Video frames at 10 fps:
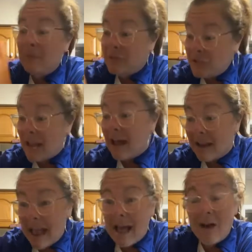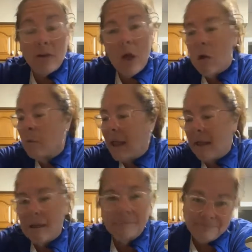Shout out, oh, hang
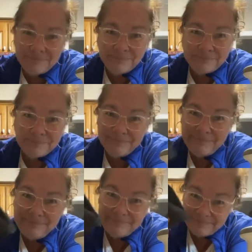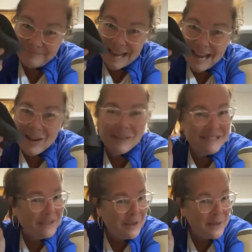on and our
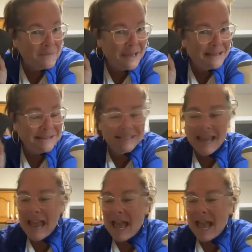silicone mitts.